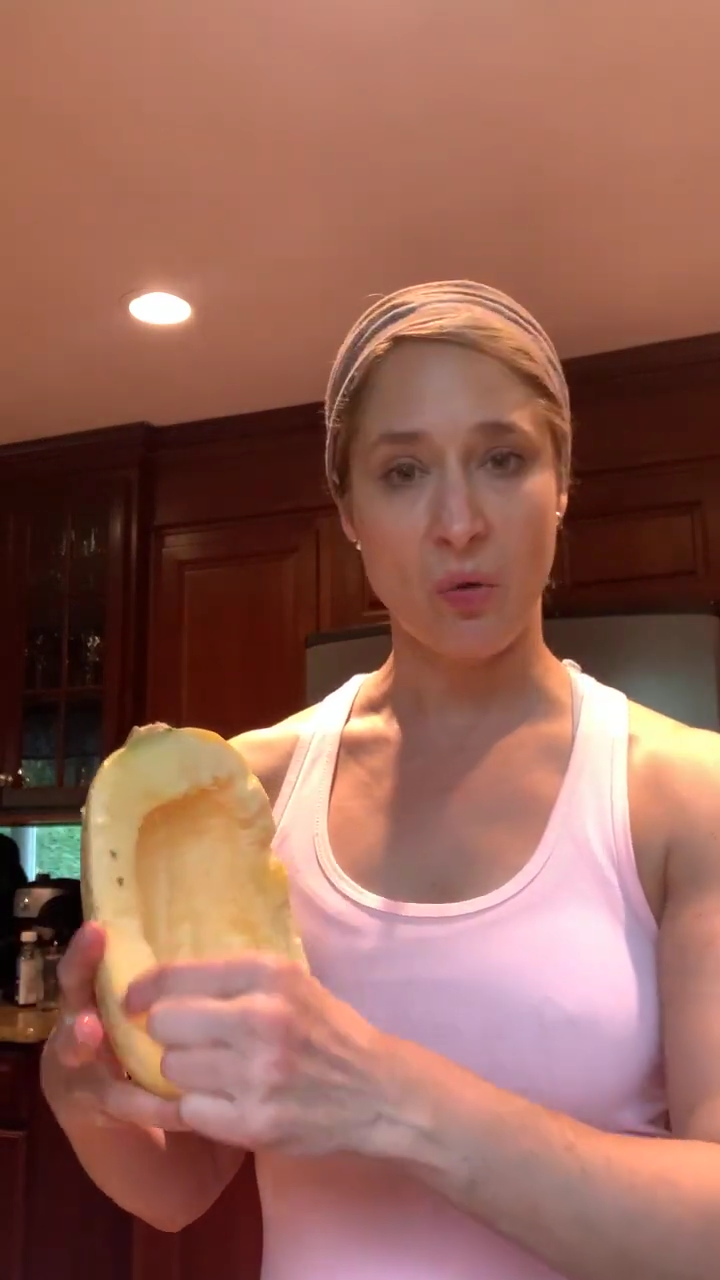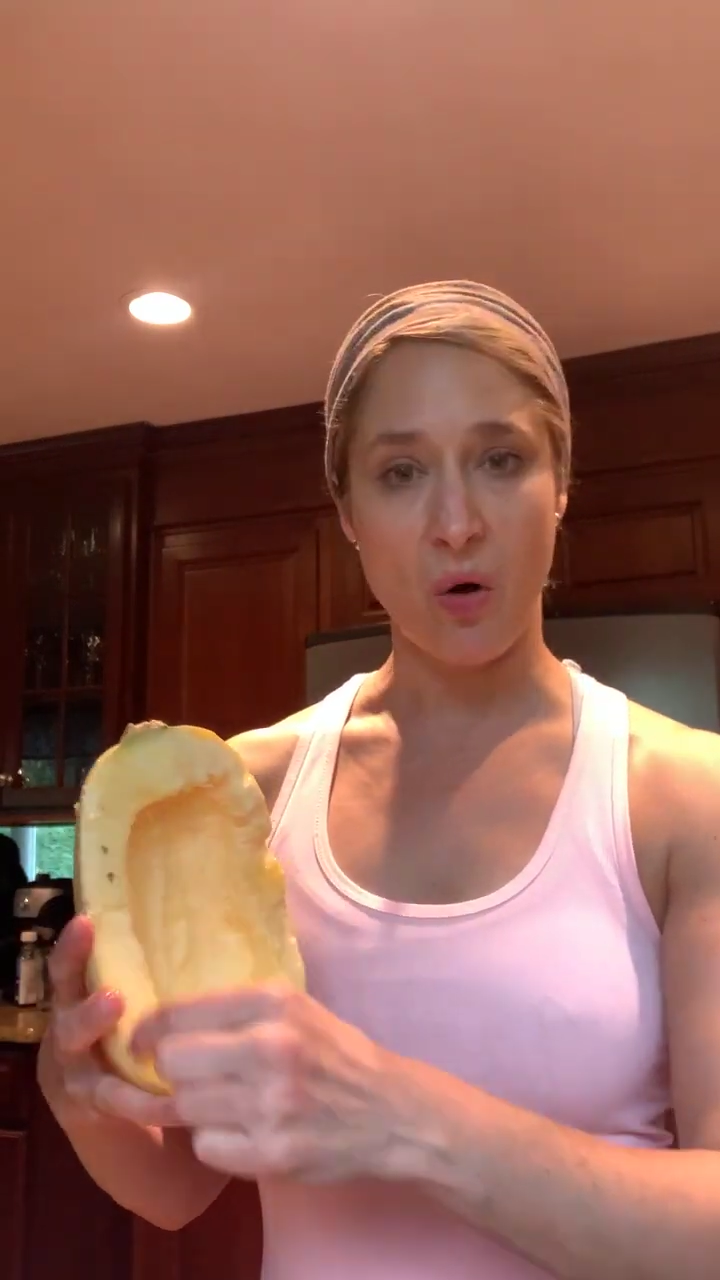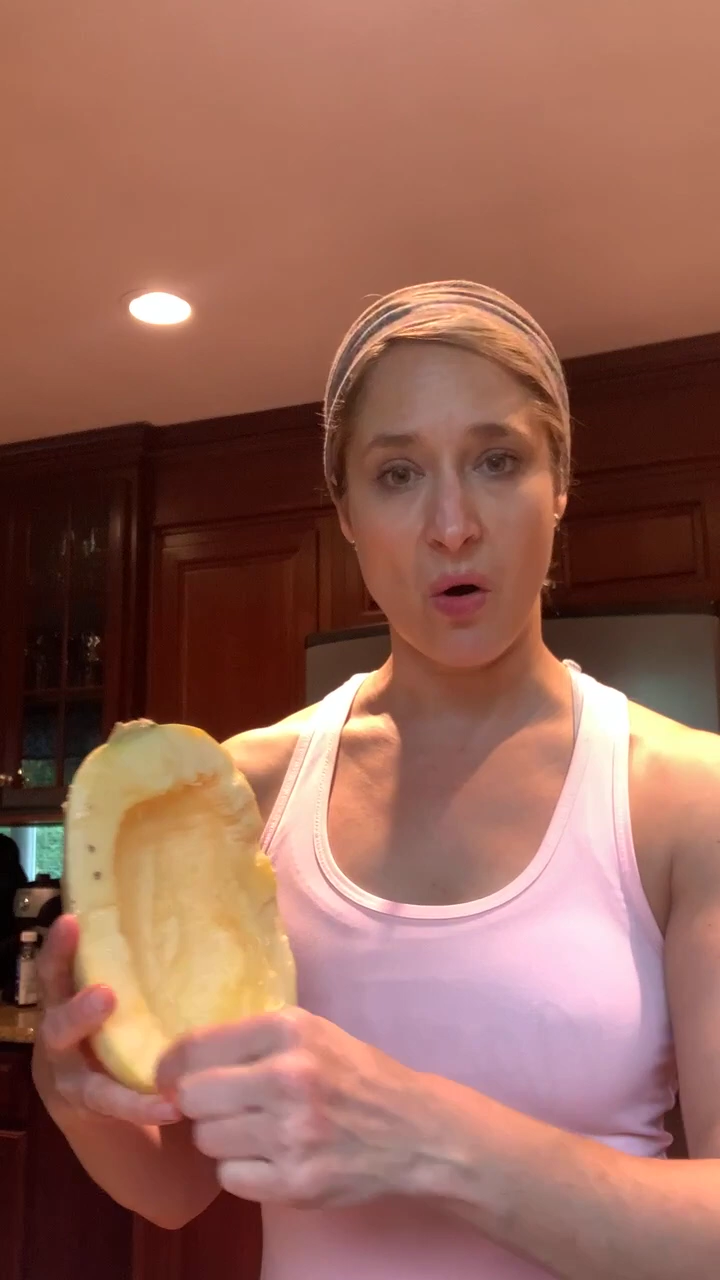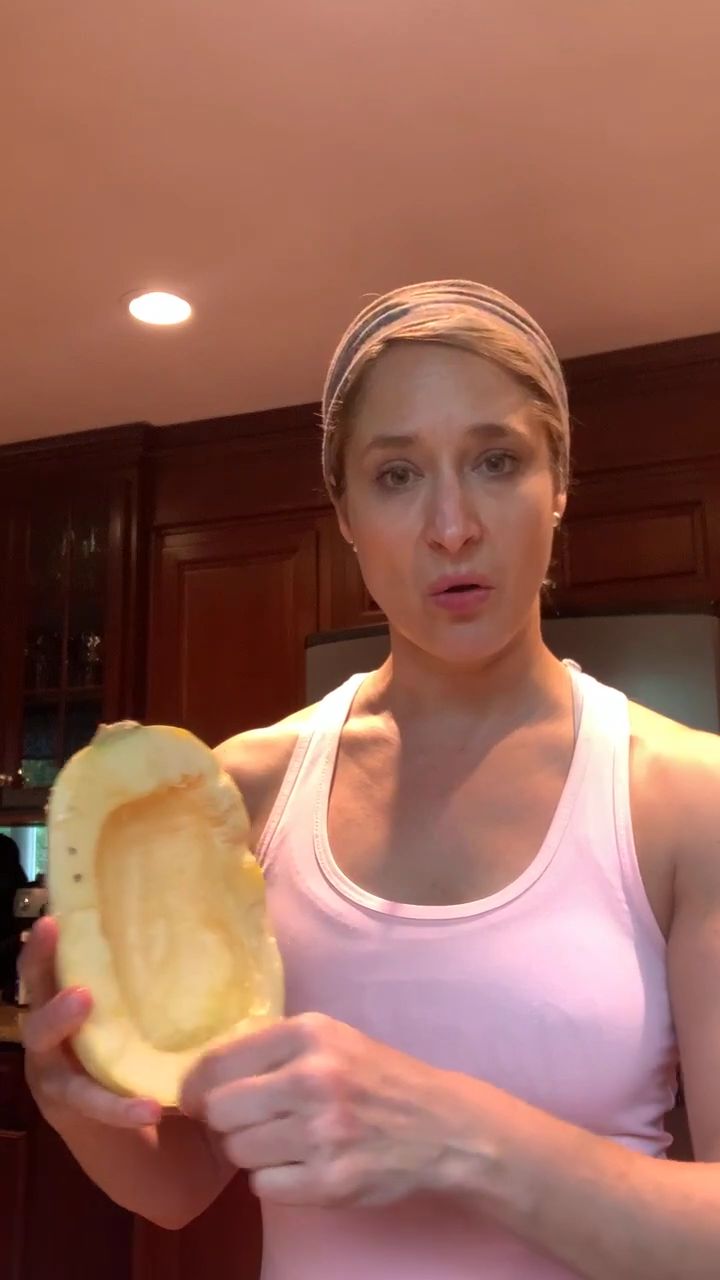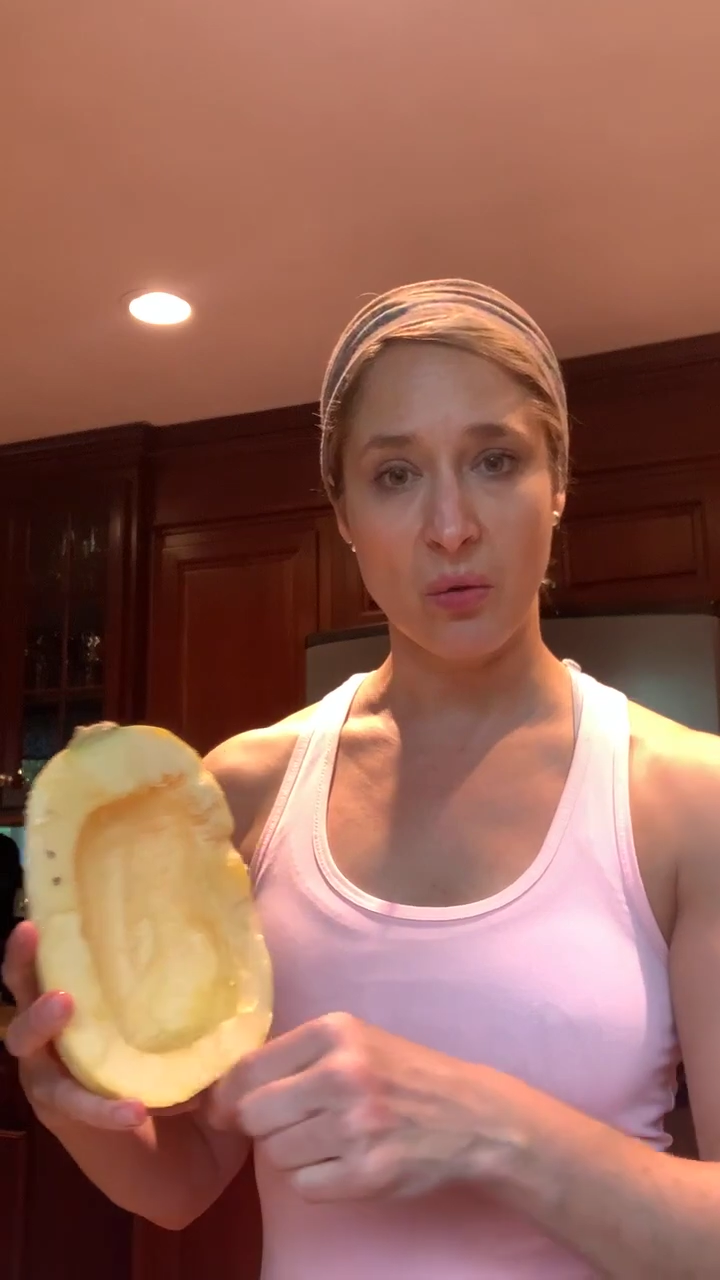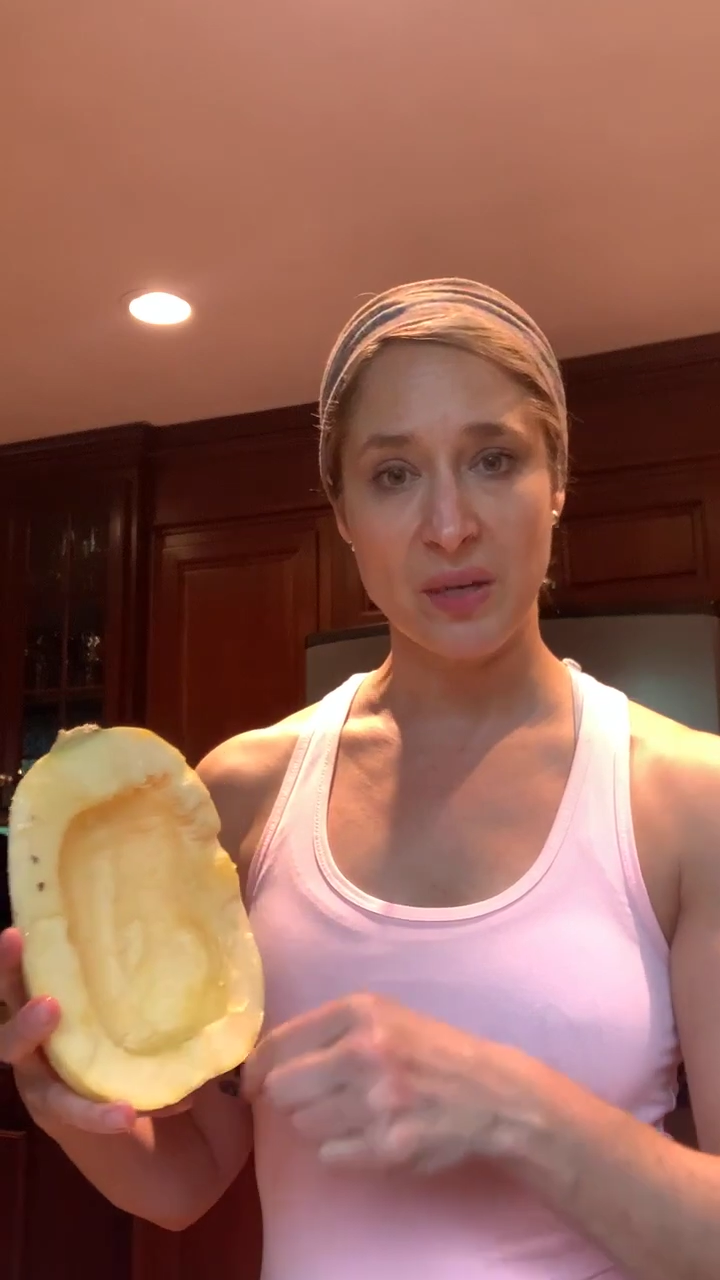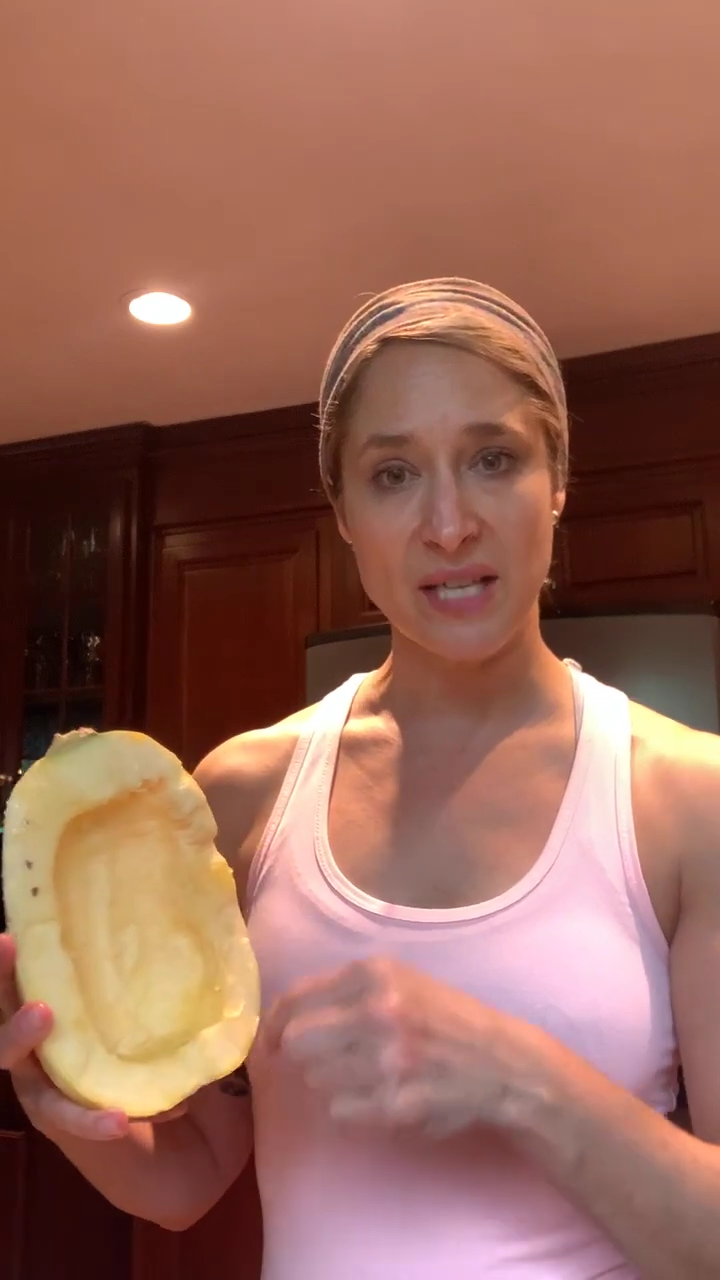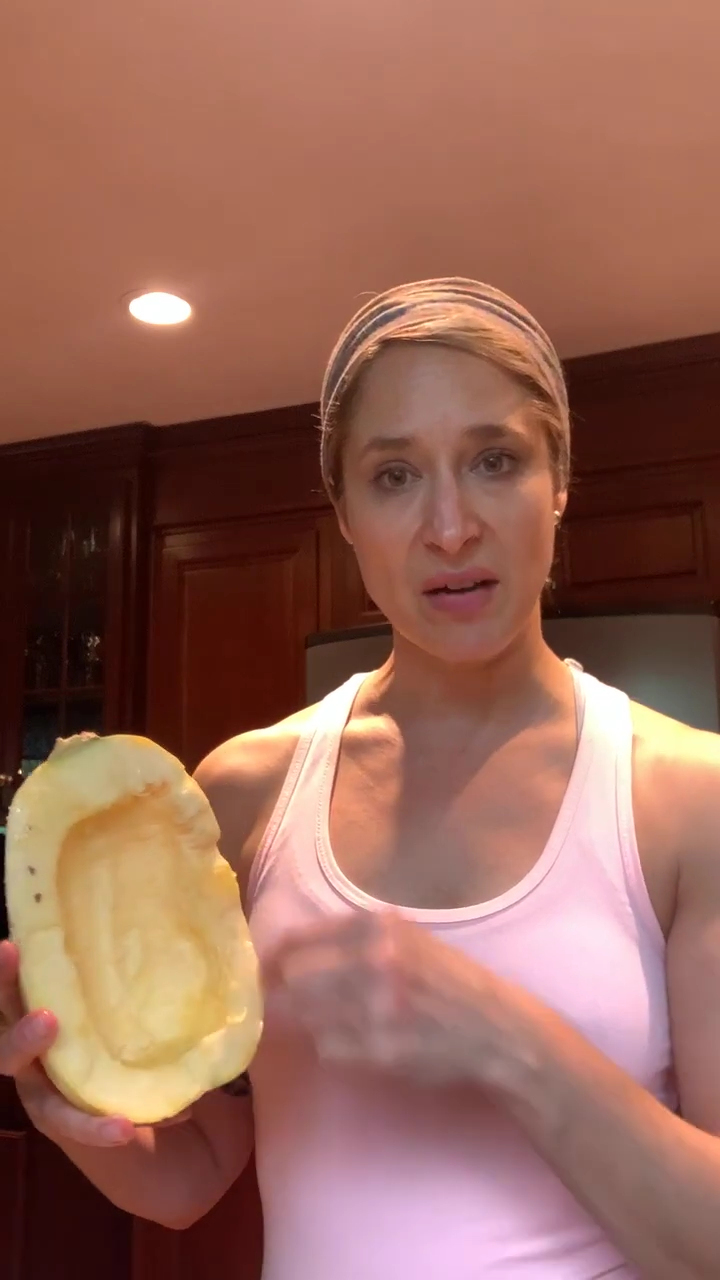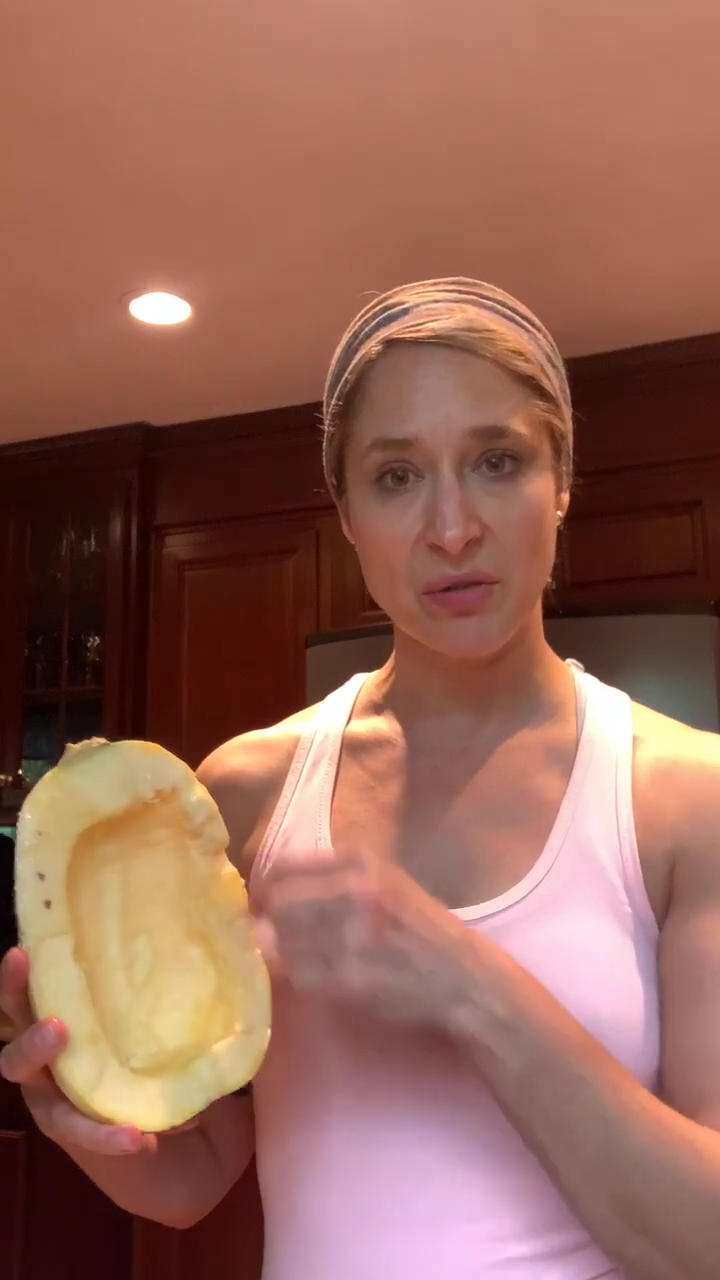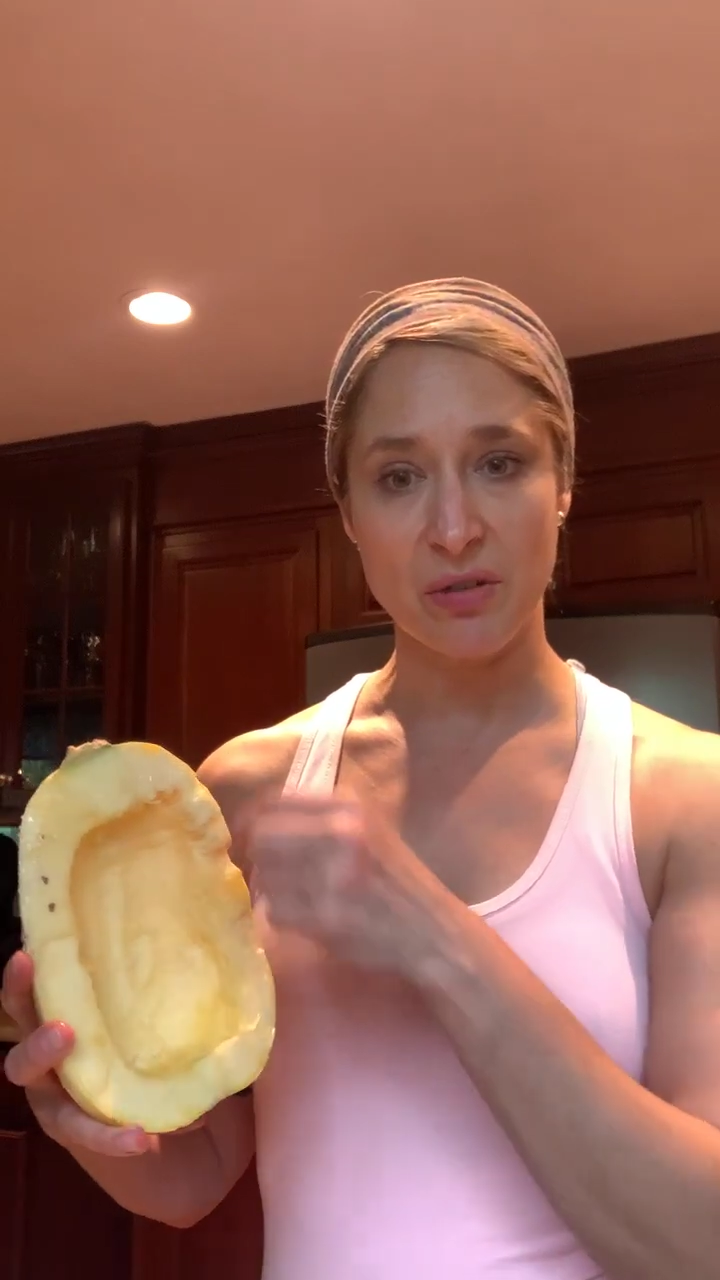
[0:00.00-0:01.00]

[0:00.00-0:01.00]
all the way down to